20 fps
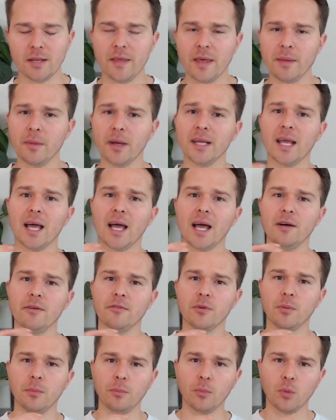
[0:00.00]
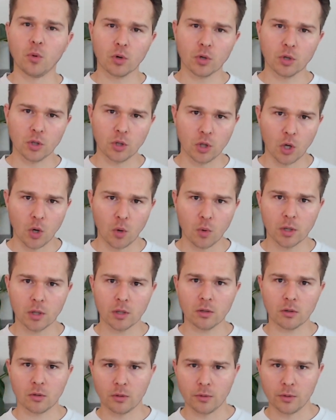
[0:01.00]
they might have more lower
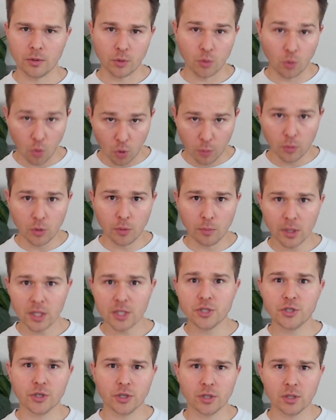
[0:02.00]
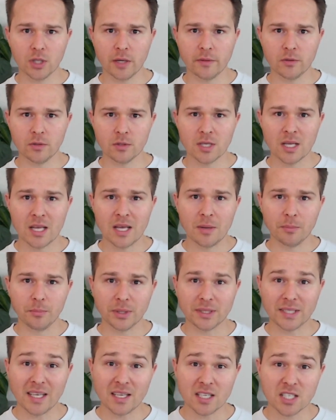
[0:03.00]
or normal blood sugar levels,
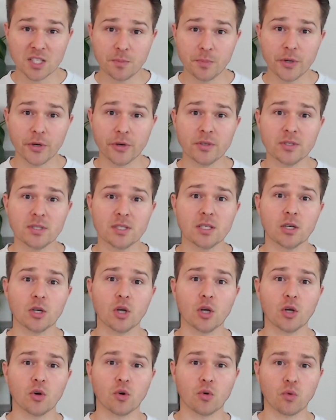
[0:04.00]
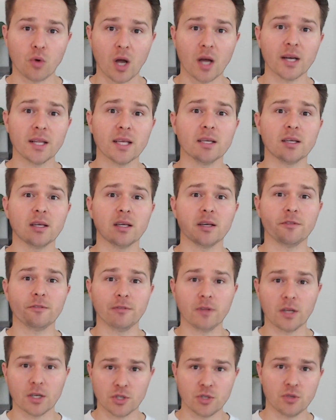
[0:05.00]
but they experience chronic
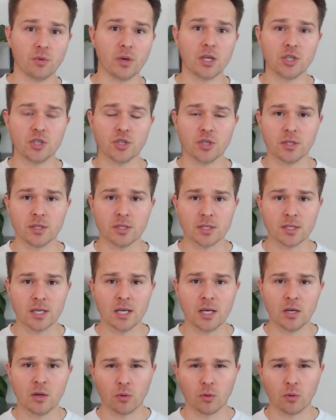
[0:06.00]
fluctuations,